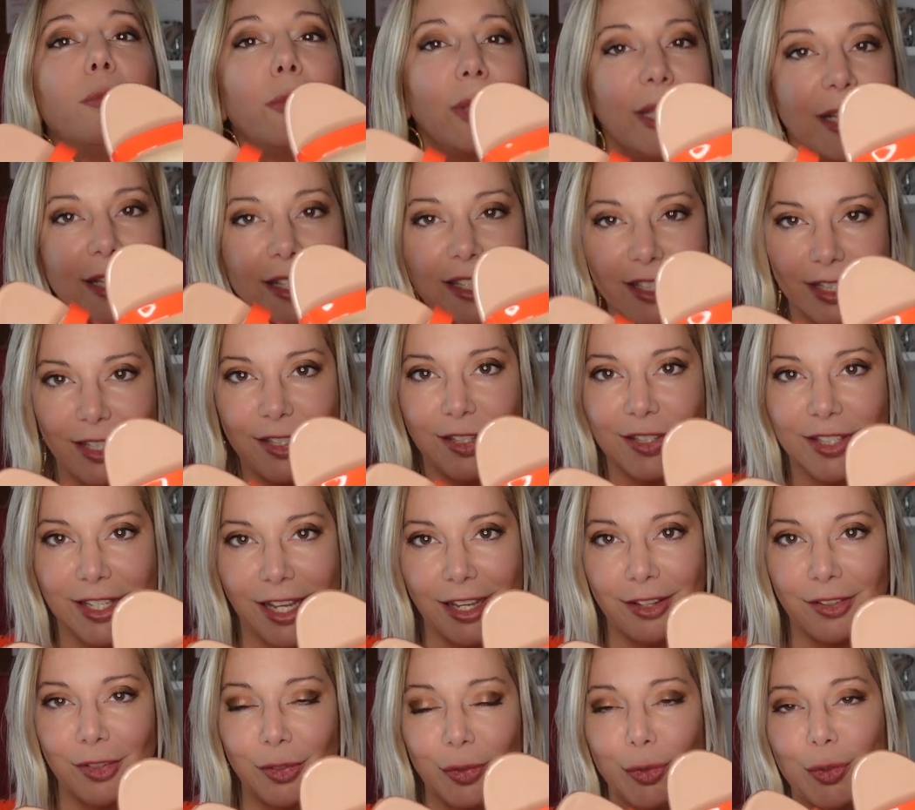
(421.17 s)
makes this
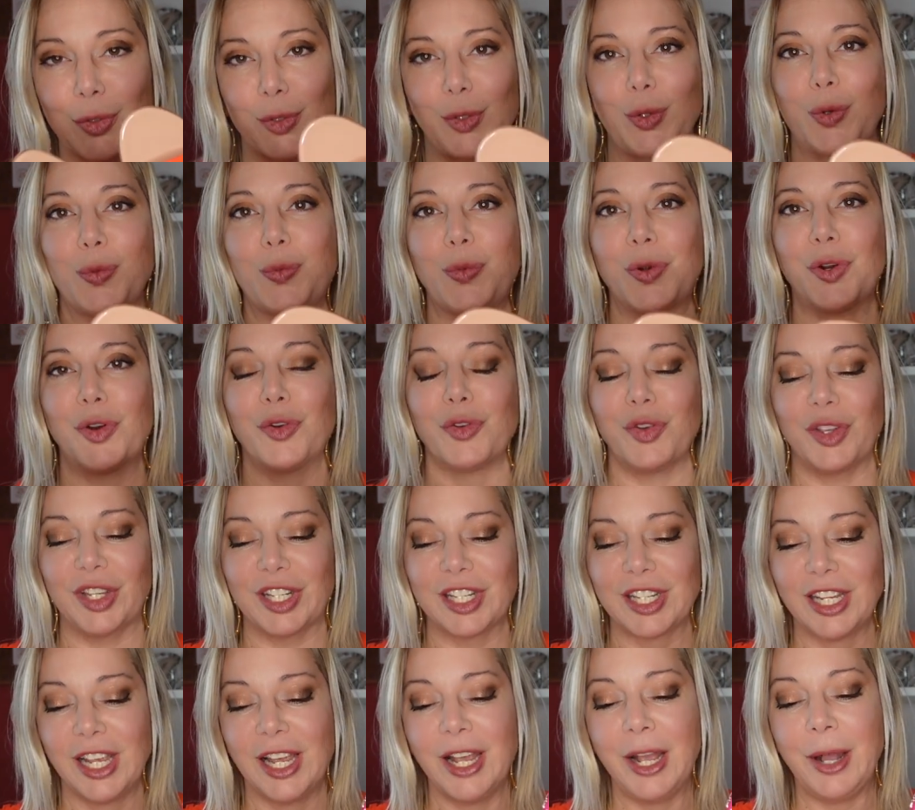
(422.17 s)
sandal so perfect
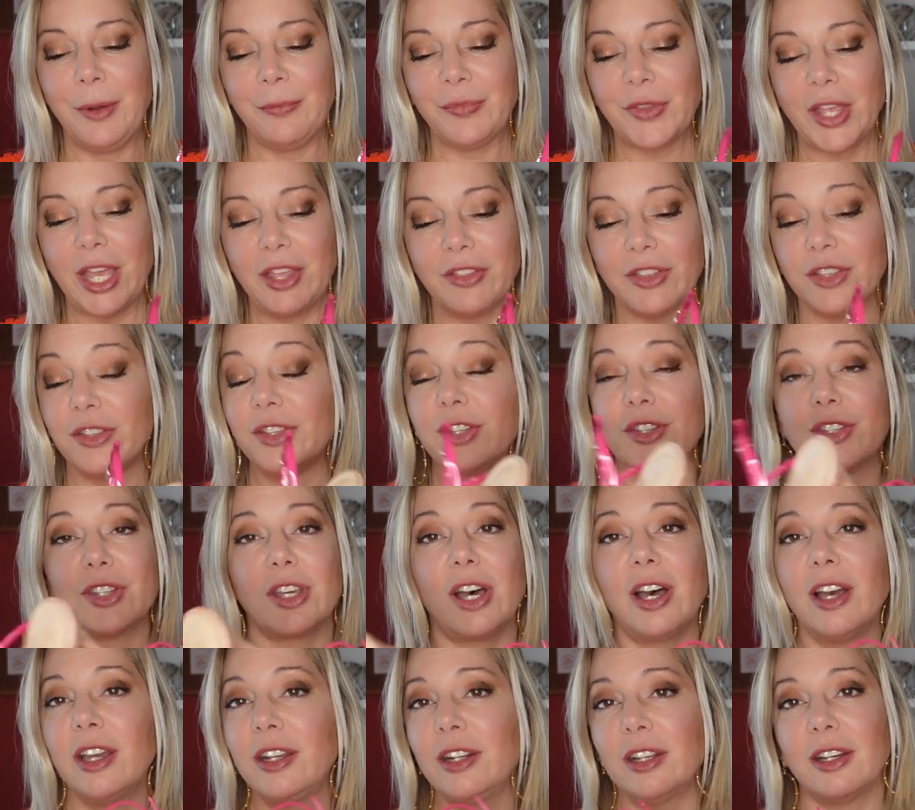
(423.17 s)
and the
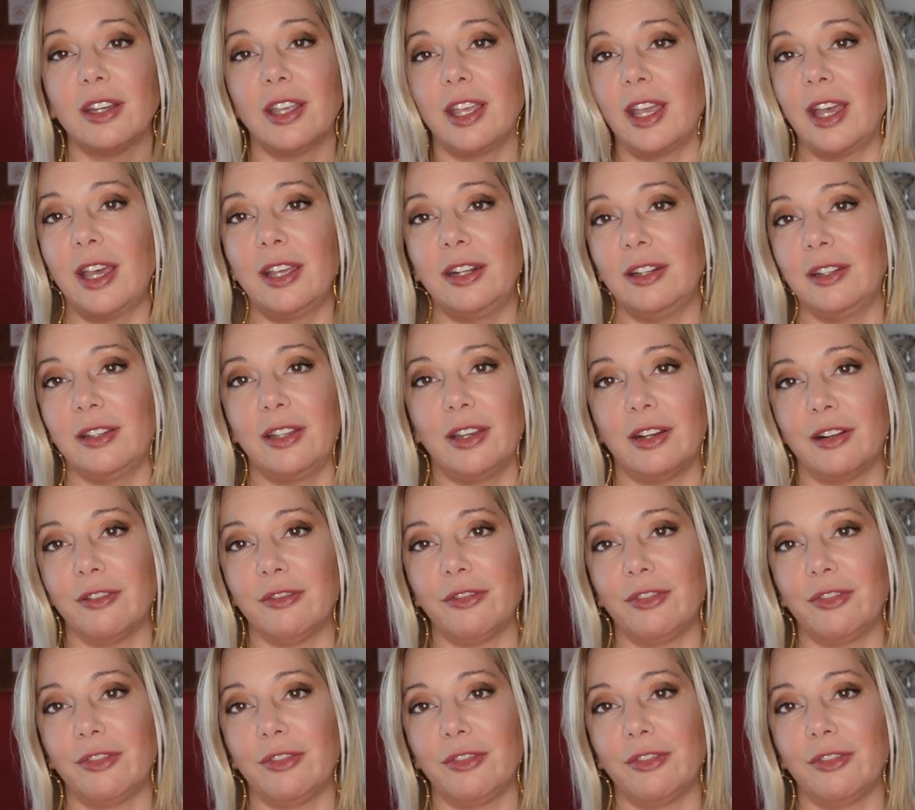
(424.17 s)
design again they're